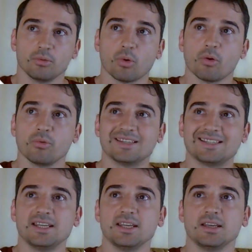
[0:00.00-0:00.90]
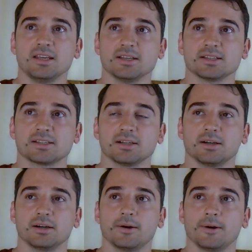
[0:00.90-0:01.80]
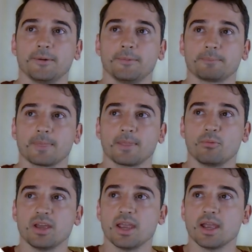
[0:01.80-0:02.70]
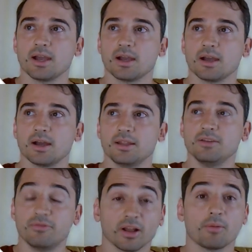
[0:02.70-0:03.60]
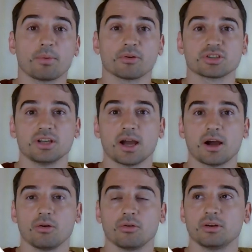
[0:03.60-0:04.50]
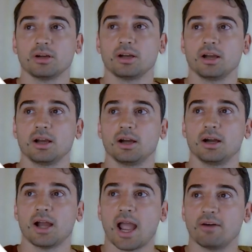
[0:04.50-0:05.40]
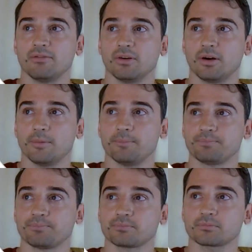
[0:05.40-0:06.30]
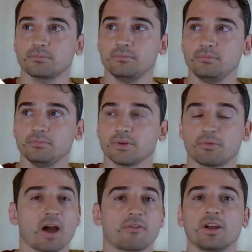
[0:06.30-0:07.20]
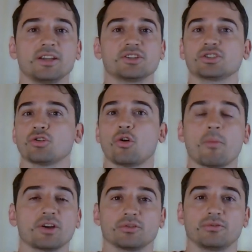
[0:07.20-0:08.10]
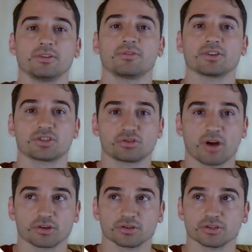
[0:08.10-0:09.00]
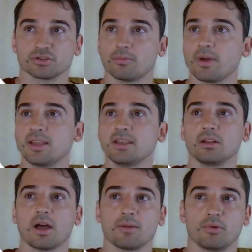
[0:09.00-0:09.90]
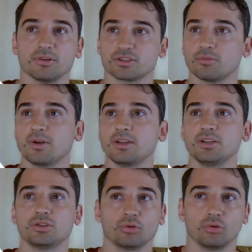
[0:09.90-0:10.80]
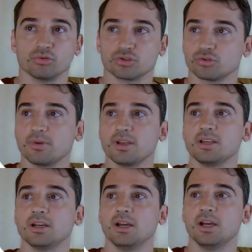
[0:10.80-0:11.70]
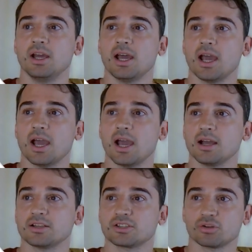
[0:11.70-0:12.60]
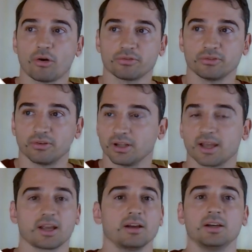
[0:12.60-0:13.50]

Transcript: what we see is we developers now have created so much of infrastructure, so many libraries, so many tools, so many software. Like